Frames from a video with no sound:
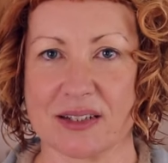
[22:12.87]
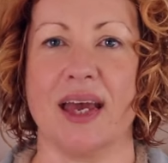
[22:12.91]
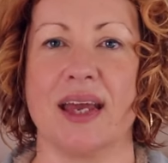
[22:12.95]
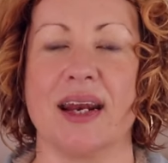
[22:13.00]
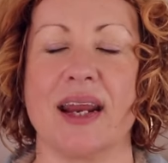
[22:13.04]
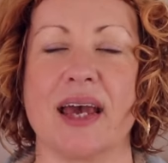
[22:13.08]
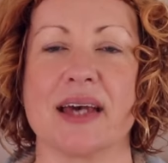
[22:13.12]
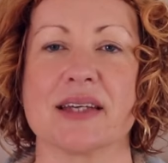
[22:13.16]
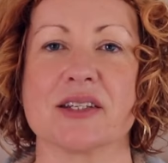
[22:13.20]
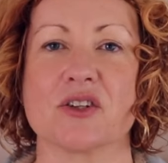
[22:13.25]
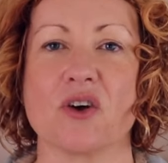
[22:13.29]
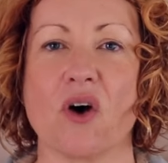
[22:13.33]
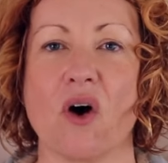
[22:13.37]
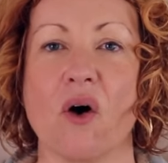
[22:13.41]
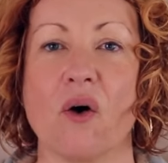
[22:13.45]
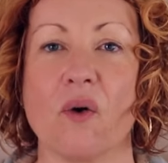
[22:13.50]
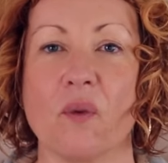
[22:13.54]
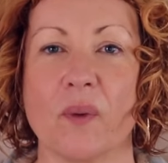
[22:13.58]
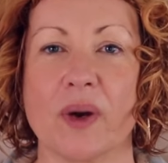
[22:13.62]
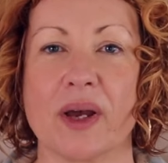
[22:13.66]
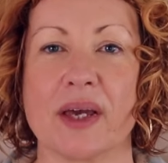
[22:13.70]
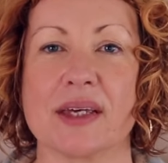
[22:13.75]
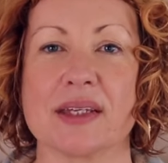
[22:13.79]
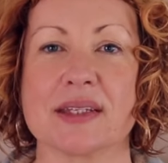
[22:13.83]
And as
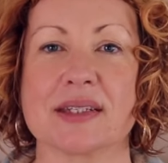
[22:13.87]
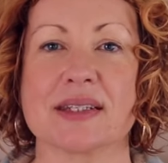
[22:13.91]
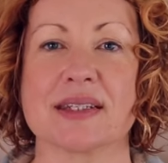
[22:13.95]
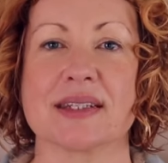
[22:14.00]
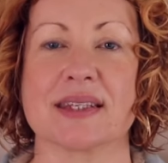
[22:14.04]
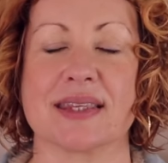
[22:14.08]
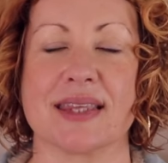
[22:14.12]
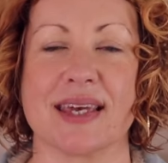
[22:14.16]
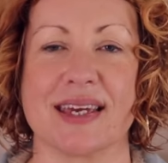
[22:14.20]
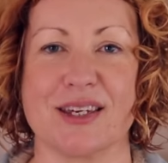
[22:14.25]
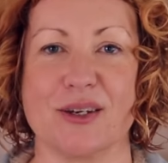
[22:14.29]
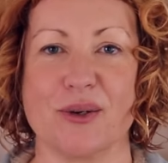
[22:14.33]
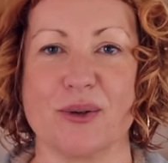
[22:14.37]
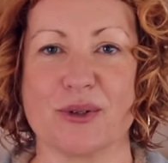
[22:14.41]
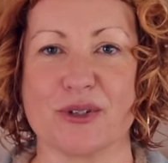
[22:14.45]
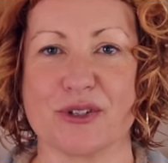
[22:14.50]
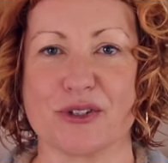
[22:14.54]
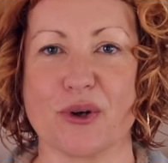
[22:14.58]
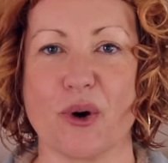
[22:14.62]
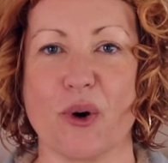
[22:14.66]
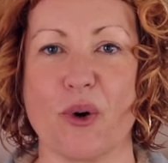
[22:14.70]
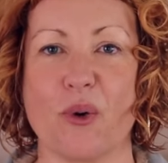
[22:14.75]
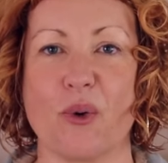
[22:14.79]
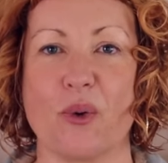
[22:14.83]
always, thank you
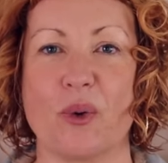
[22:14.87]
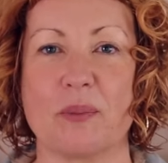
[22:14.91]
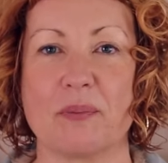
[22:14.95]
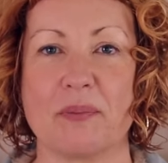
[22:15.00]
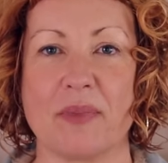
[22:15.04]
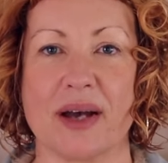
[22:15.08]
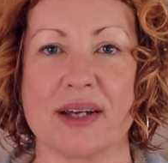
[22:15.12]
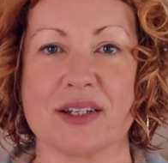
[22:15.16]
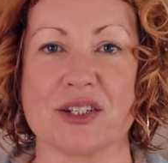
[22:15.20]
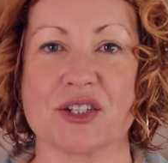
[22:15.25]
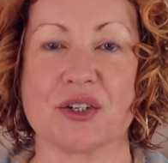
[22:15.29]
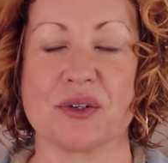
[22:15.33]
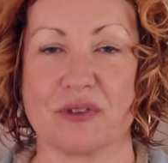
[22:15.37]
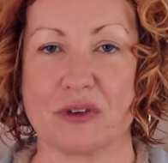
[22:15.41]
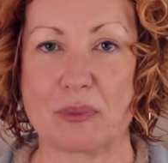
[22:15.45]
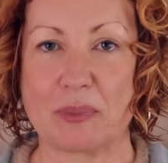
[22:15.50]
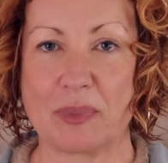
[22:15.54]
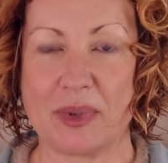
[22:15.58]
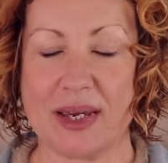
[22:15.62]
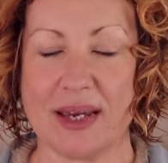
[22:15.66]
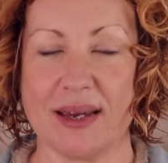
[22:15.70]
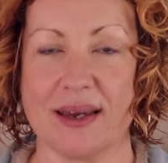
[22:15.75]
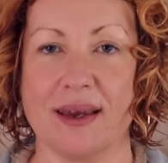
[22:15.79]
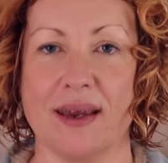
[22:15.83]
so much for
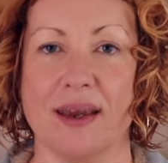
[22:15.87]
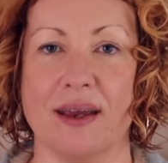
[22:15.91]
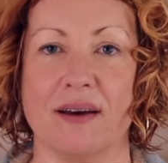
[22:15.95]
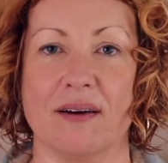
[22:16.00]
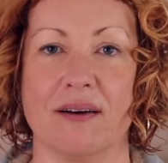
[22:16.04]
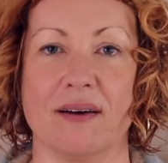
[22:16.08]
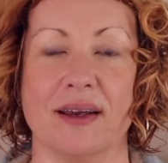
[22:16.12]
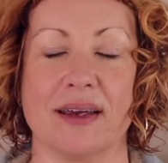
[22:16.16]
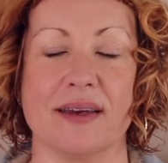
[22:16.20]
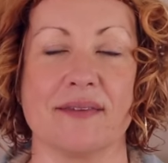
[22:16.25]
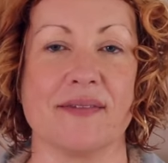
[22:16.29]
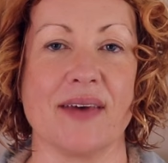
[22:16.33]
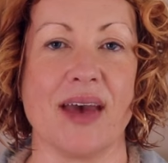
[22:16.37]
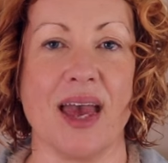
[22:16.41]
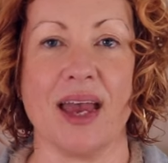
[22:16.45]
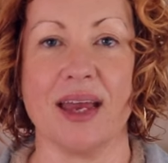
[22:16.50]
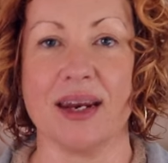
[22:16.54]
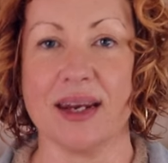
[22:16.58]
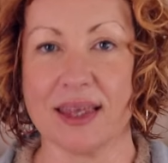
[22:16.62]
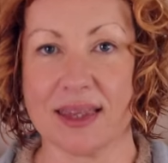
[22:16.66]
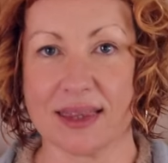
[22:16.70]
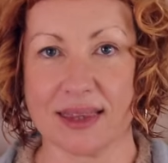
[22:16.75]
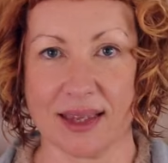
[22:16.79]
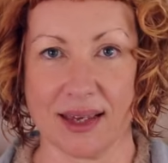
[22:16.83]
being here. If
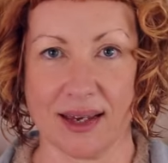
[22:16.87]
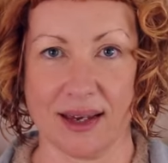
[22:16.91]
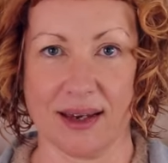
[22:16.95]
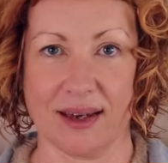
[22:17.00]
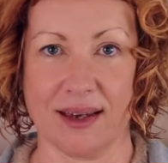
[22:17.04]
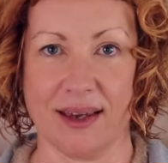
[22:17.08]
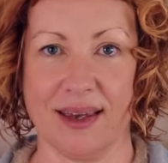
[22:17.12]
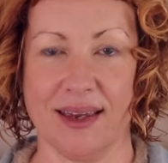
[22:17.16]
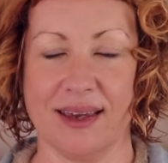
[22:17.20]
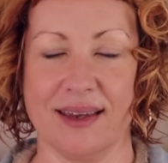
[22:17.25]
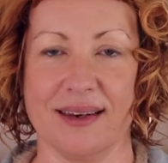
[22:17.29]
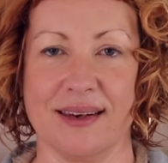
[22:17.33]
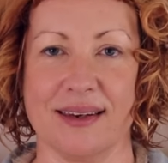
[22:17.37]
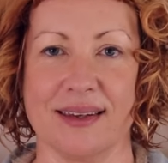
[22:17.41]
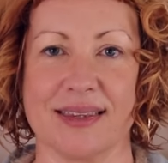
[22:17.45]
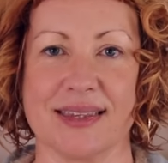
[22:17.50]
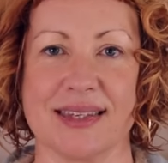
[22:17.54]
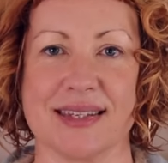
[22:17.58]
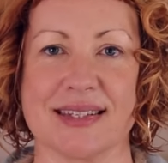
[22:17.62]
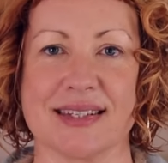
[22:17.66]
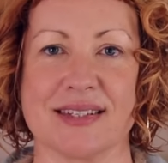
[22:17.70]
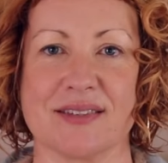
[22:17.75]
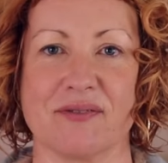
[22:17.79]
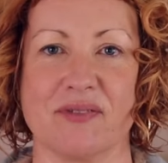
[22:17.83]
anything in
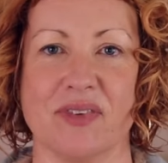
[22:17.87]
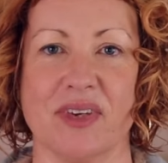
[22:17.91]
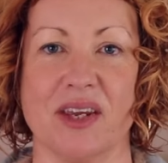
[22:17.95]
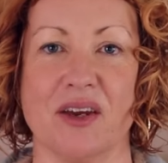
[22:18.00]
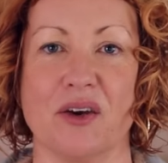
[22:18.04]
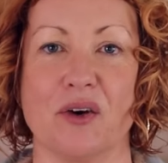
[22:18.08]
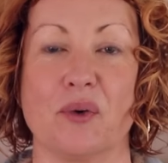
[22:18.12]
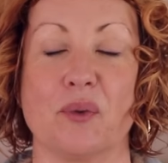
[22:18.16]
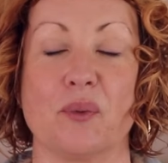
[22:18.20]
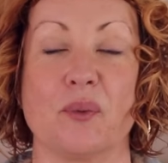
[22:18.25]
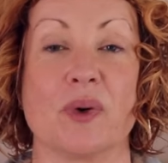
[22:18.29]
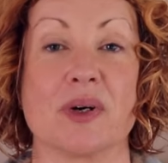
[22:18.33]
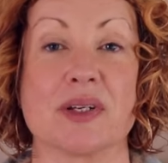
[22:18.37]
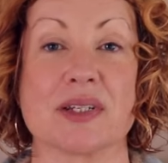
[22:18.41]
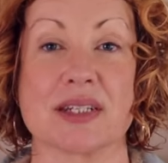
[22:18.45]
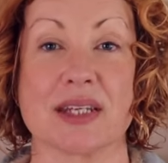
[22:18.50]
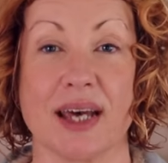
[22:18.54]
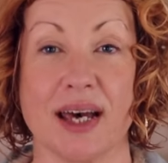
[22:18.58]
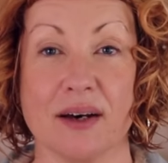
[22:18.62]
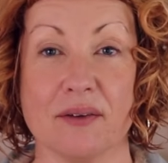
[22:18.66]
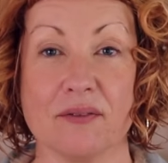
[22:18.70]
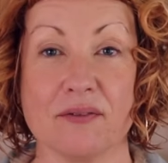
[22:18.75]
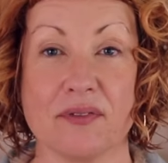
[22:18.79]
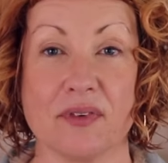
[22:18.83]
this video was
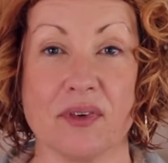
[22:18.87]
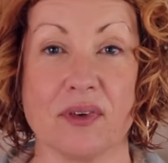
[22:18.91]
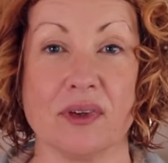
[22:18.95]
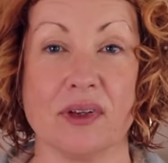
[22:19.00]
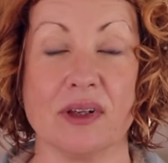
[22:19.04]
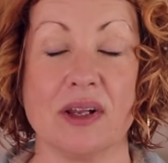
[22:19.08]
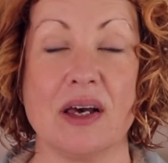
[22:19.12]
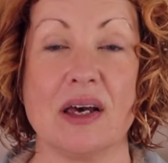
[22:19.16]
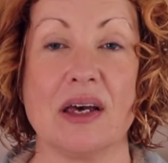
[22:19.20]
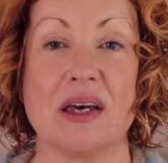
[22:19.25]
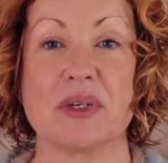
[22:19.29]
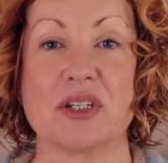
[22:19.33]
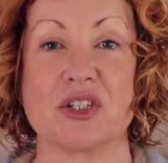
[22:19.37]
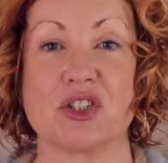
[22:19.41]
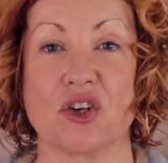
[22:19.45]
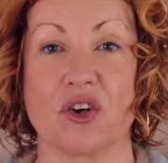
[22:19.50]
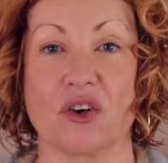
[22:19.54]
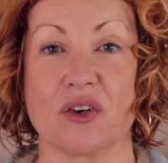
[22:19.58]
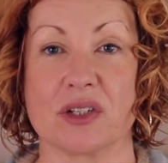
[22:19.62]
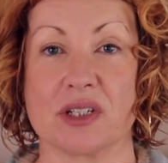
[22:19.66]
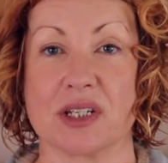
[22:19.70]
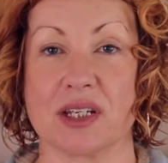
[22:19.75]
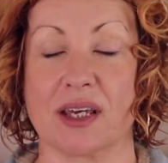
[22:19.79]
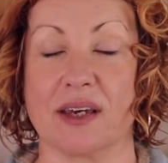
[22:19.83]
helpful, be
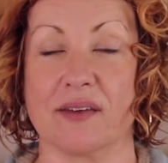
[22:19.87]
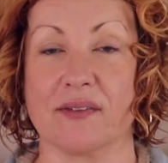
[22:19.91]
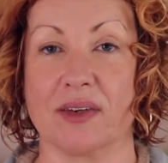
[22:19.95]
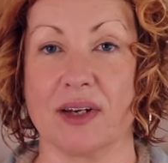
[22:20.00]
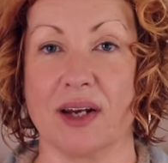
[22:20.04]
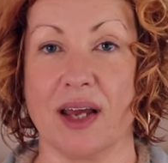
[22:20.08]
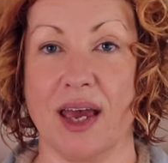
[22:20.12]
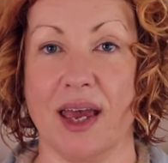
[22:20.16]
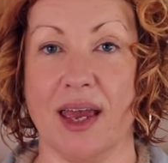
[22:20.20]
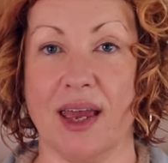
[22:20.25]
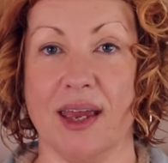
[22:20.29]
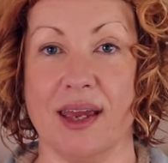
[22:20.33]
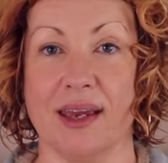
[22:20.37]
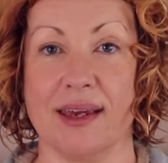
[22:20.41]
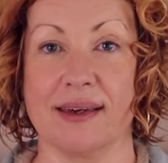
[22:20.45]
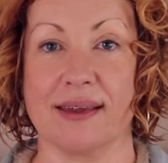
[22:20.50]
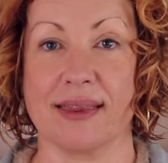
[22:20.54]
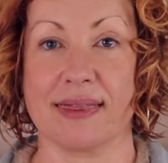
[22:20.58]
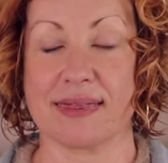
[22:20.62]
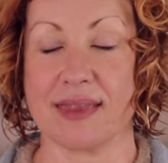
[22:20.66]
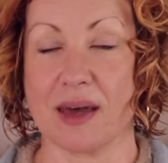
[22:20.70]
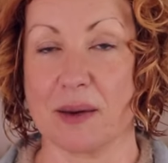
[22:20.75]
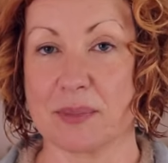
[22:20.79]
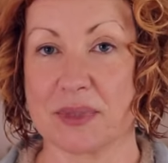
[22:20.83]
sure to give it a
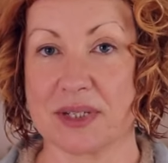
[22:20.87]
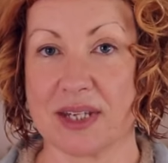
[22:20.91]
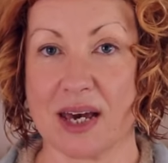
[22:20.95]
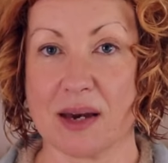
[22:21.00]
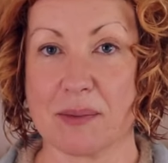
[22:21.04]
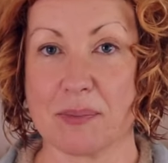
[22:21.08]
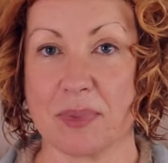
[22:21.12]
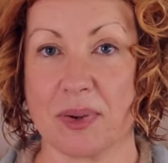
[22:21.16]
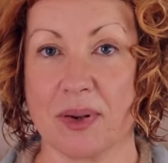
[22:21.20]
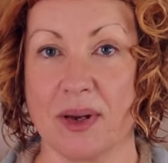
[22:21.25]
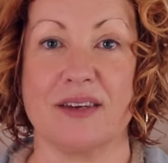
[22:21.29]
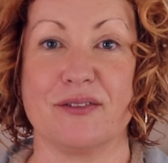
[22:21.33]
thumbs up.